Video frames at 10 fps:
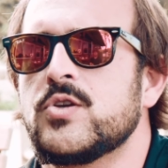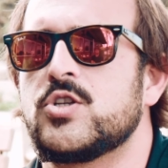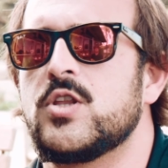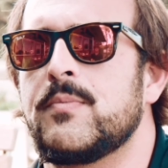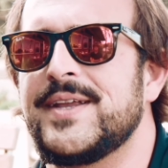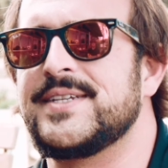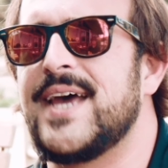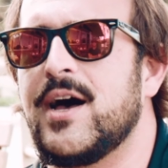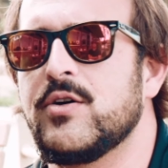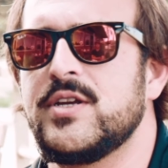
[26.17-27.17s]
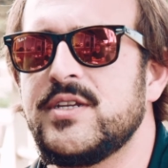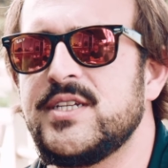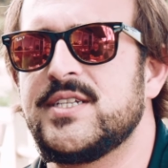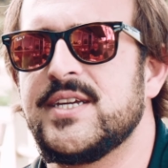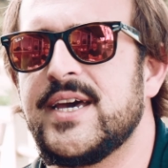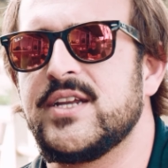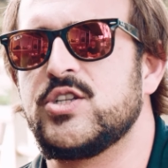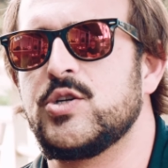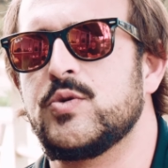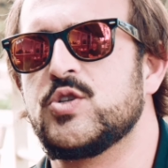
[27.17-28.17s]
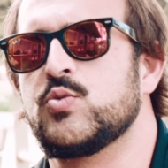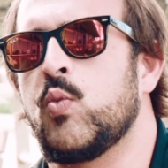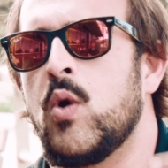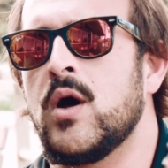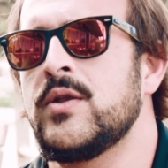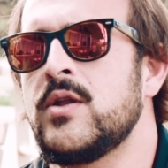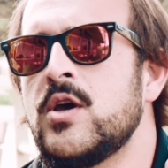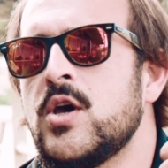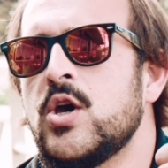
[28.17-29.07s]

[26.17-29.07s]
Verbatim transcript: So the mentality you need to get into is, one,